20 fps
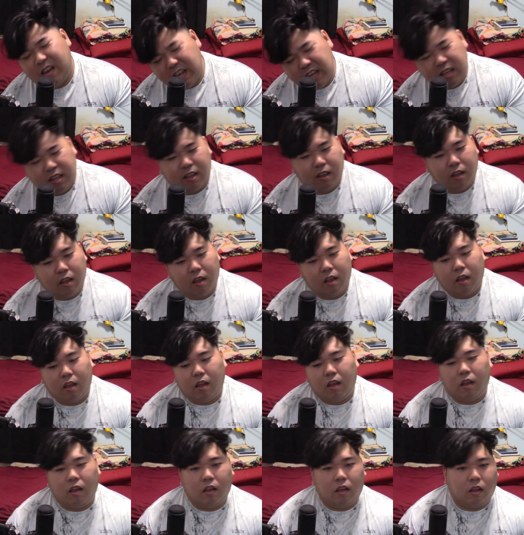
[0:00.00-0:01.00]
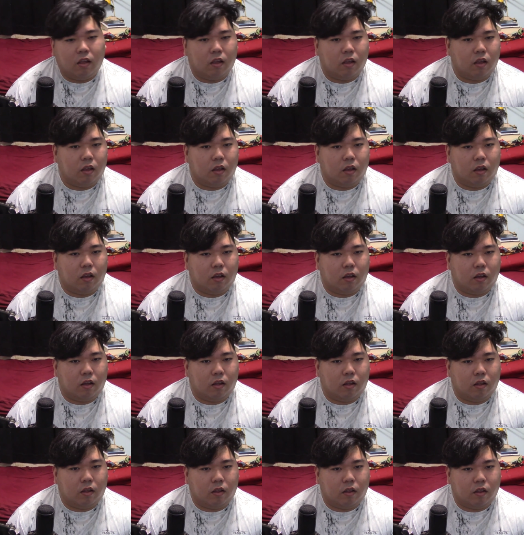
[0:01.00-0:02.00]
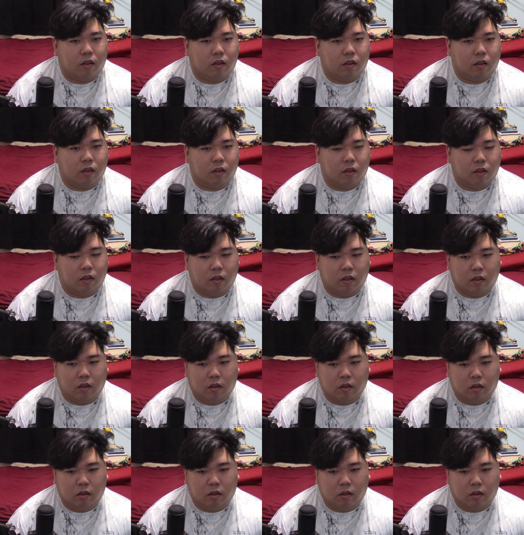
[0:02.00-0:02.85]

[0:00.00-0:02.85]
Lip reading: Nobody speaks.